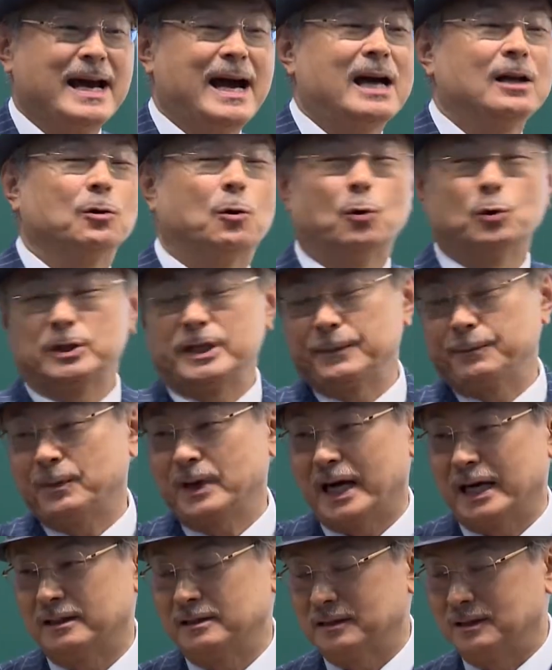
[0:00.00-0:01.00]
on your
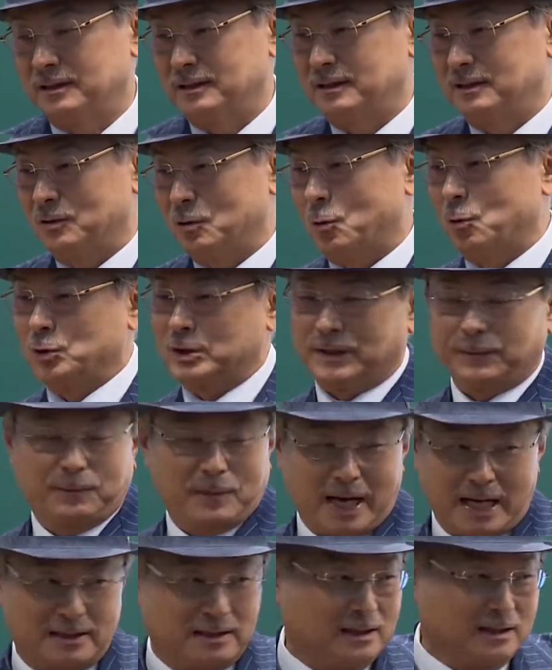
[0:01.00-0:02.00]
left leg and about
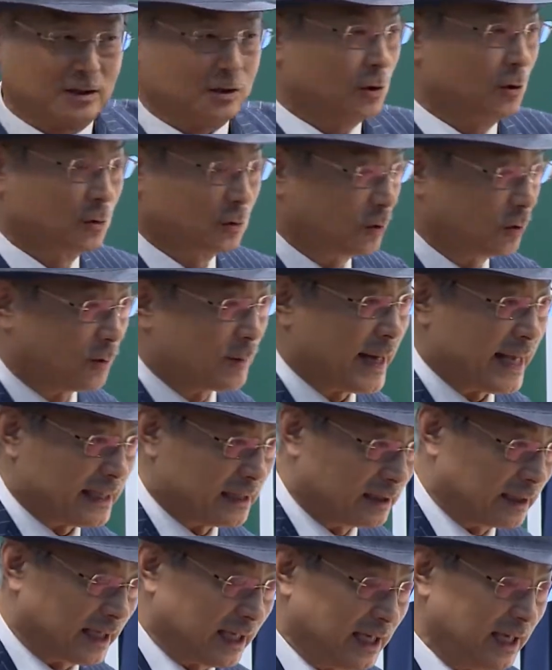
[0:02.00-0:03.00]
50 families
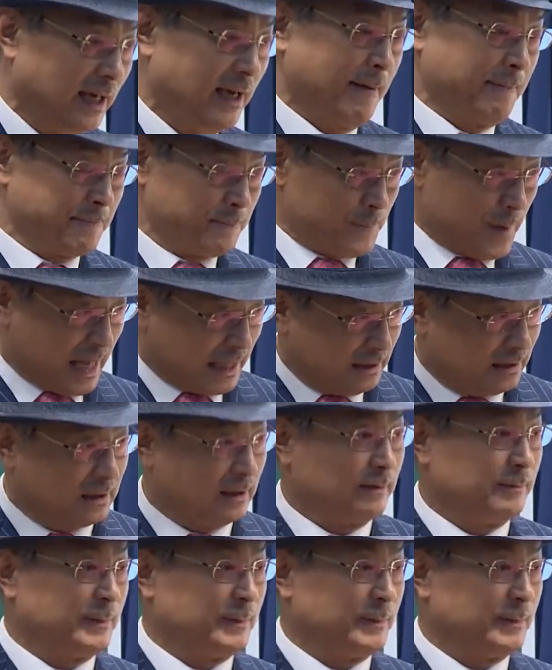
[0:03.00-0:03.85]
on your right leg.